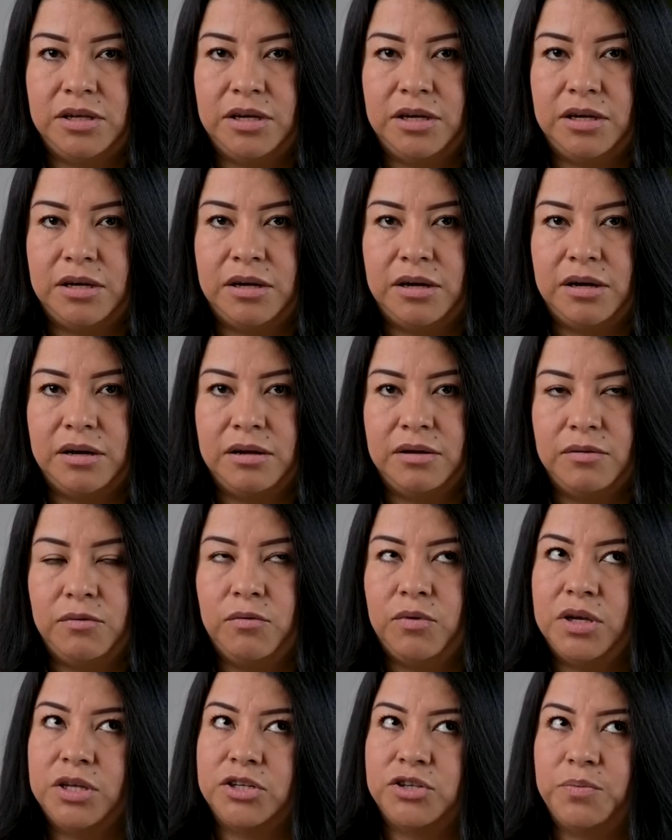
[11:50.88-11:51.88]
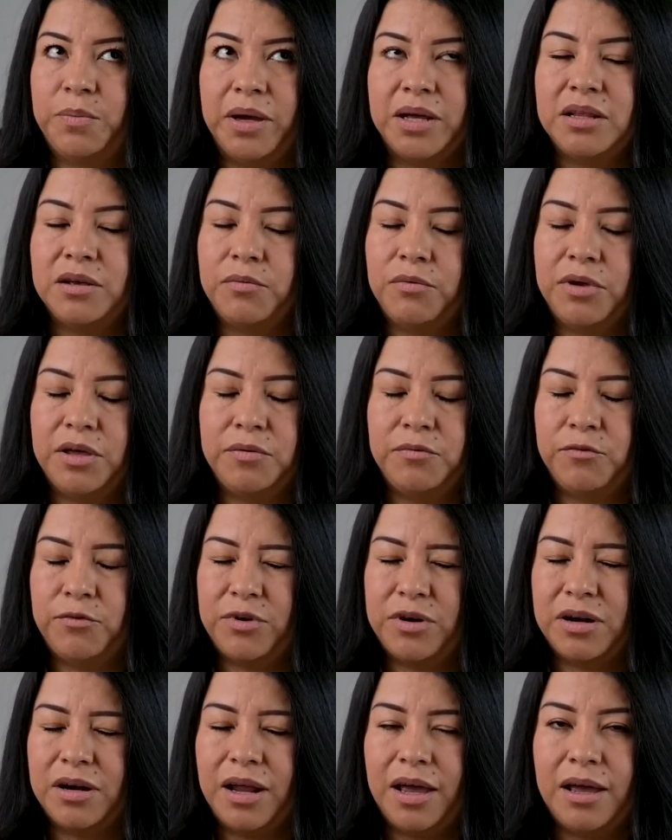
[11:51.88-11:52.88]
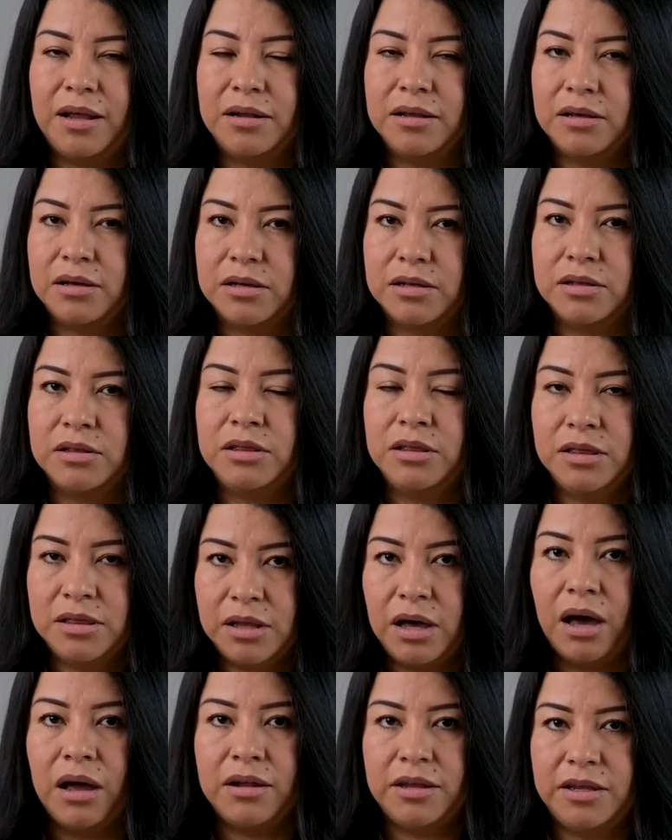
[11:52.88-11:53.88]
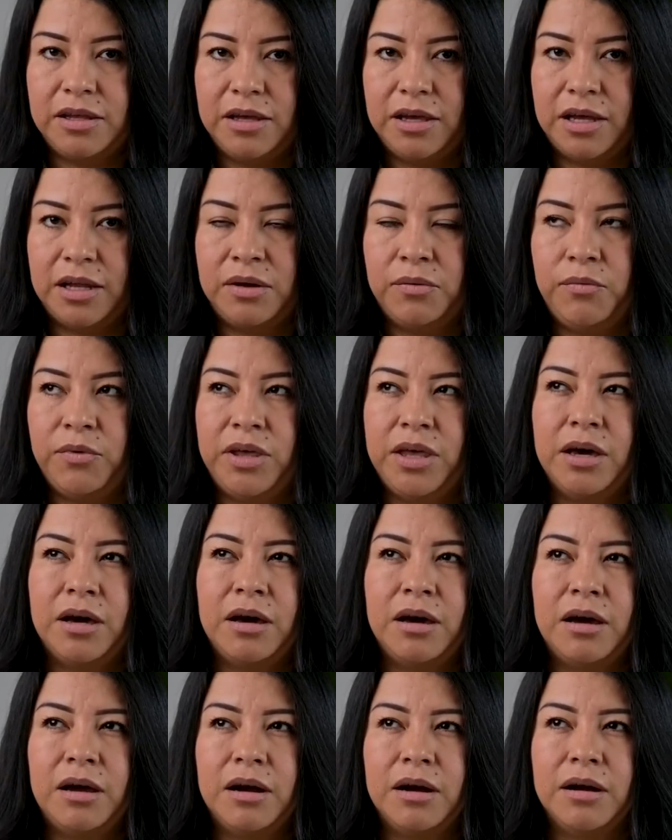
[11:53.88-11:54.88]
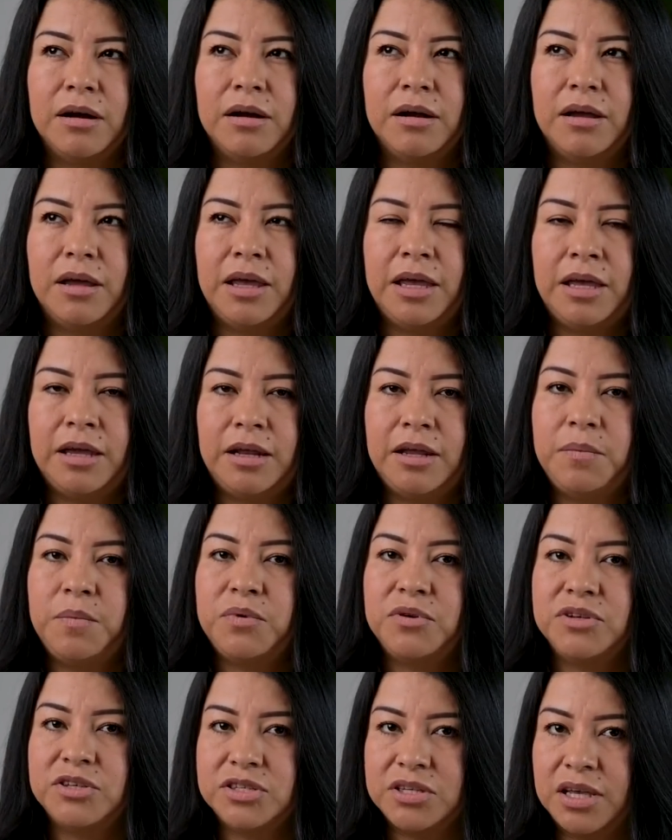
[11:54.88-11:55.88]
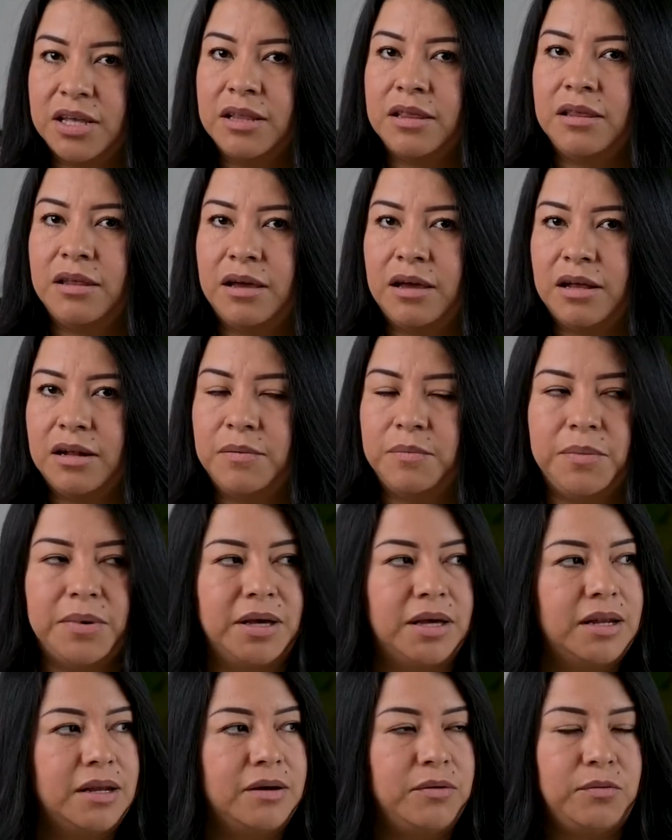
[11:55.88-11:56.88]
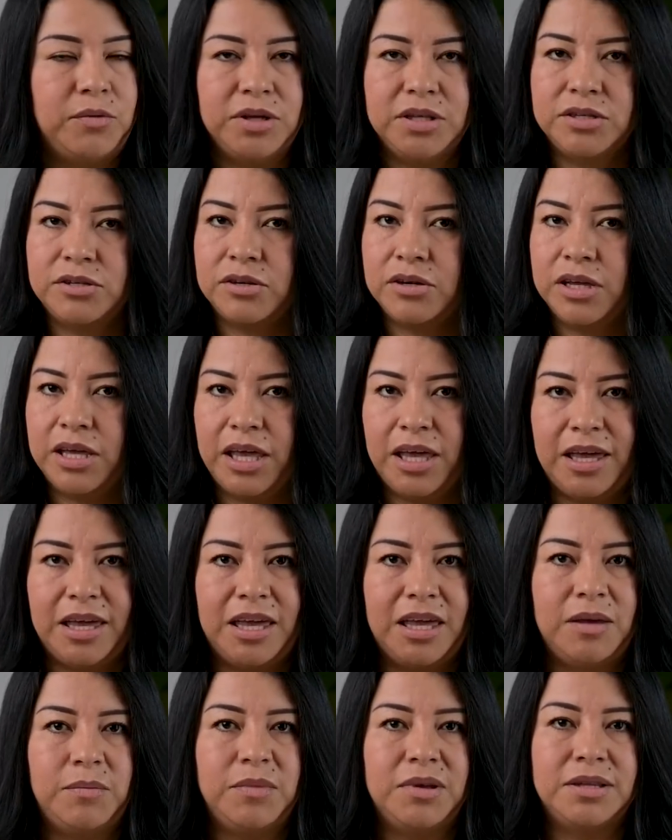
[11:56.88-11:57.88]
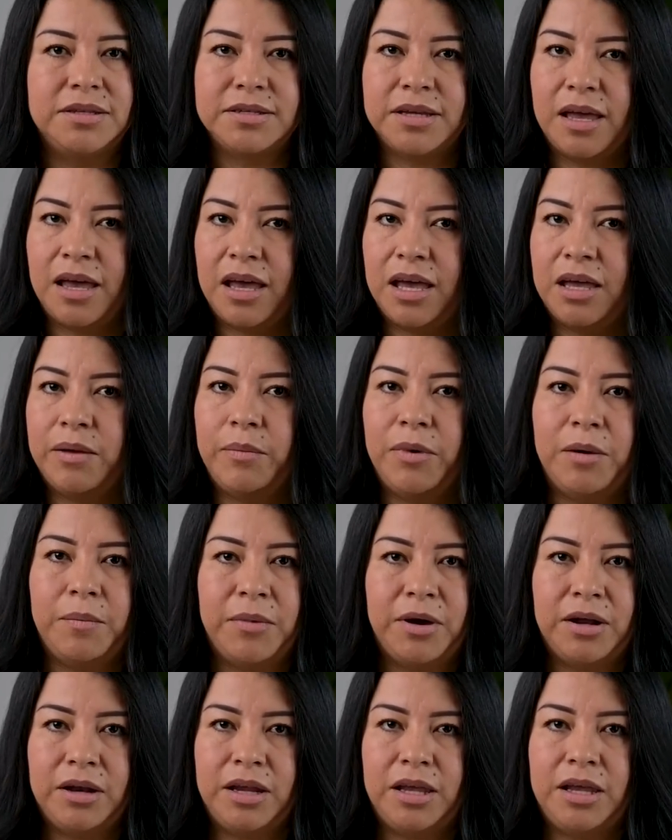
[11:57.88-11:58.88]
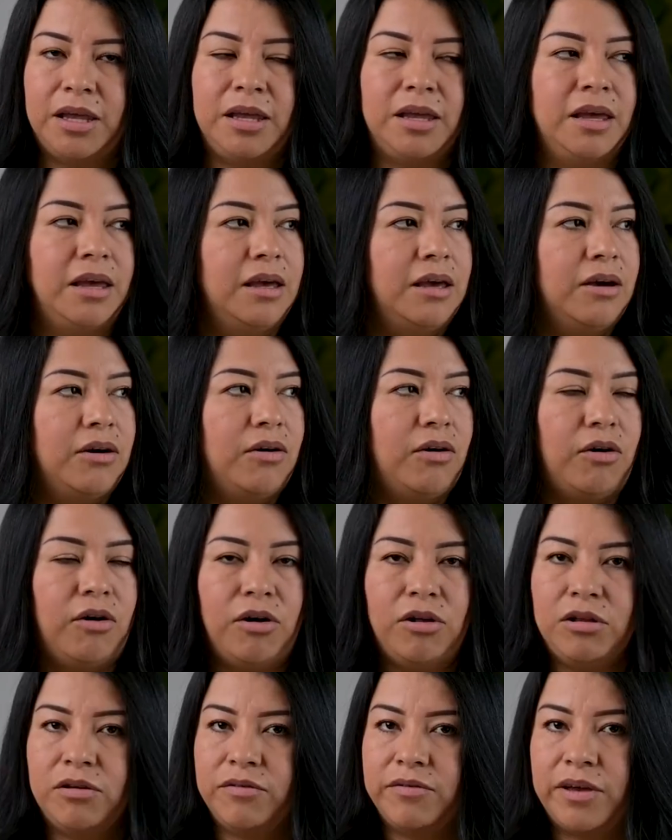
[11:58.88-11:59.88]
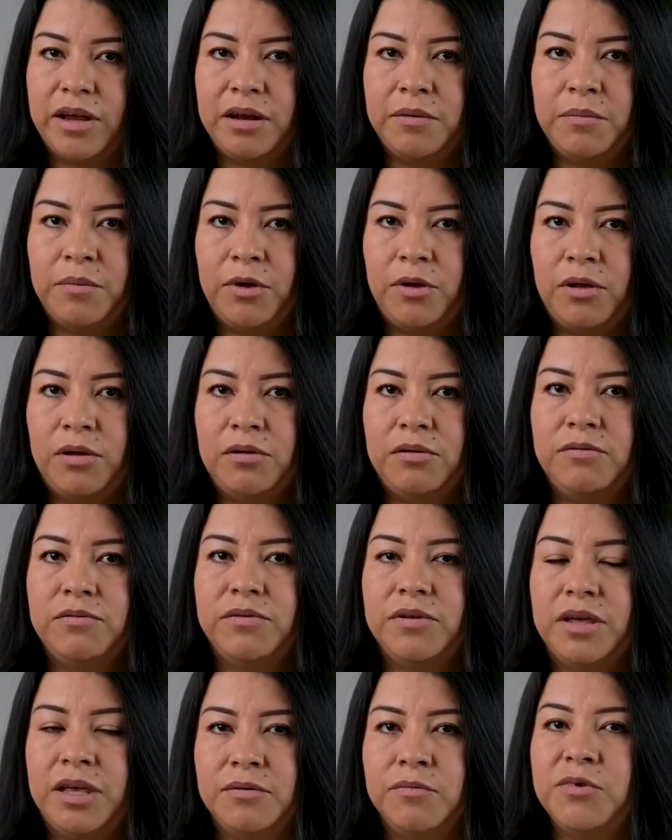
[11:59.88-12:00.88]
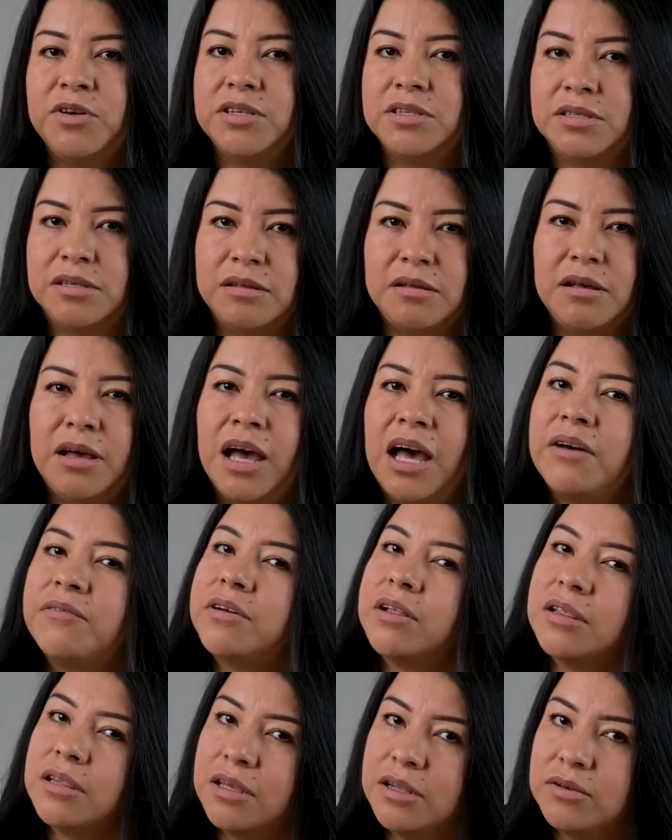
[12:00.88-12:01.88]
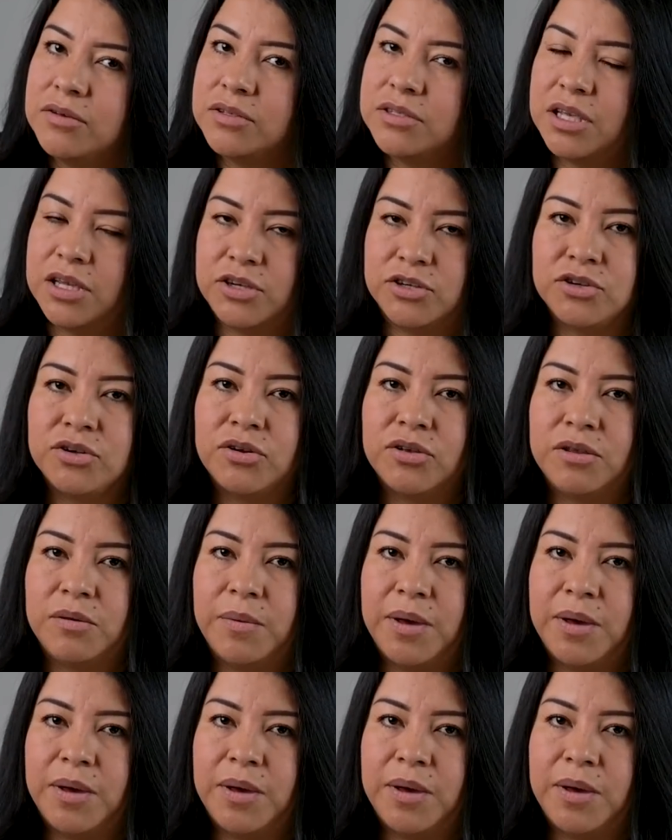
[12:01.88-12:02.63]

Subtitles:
year, which, by the way, we're not done yet. We are 80% done, but winter came, time, money, all of that involved. We still have a little section on the